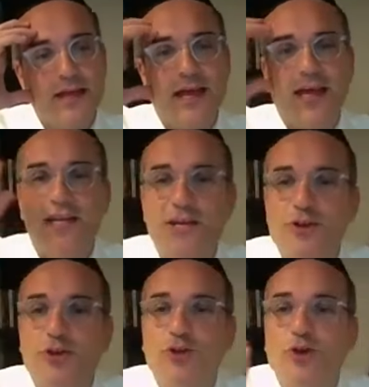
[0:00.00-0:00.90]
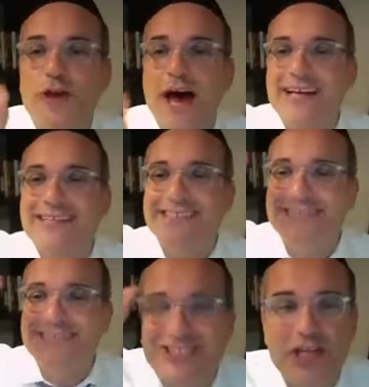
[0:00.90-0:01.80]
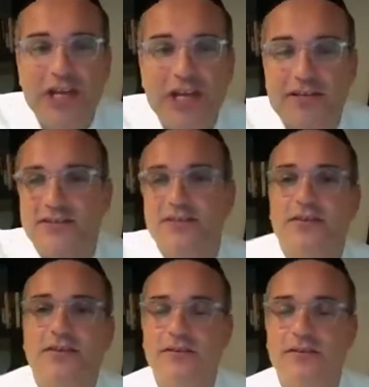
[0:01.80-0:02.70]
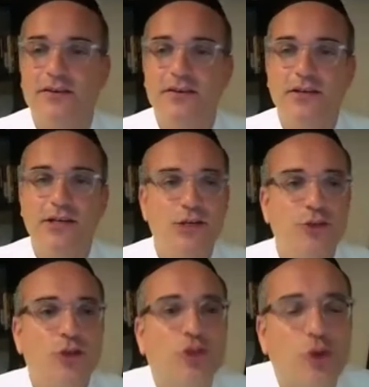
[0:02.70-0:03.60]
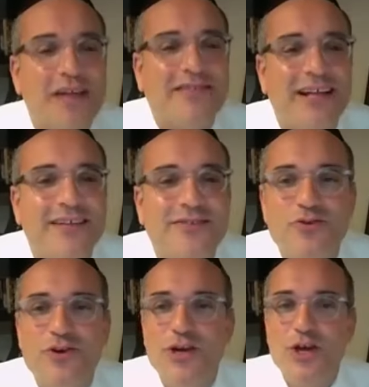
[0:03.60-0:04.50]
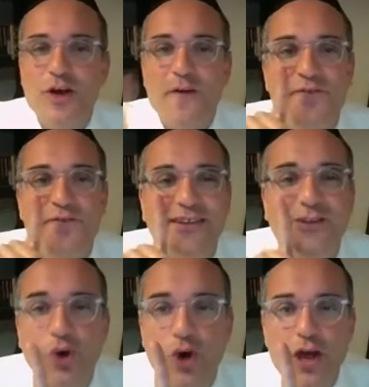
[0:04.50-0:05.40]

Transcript: And here the Torah, genius. The Torah tells you, vidui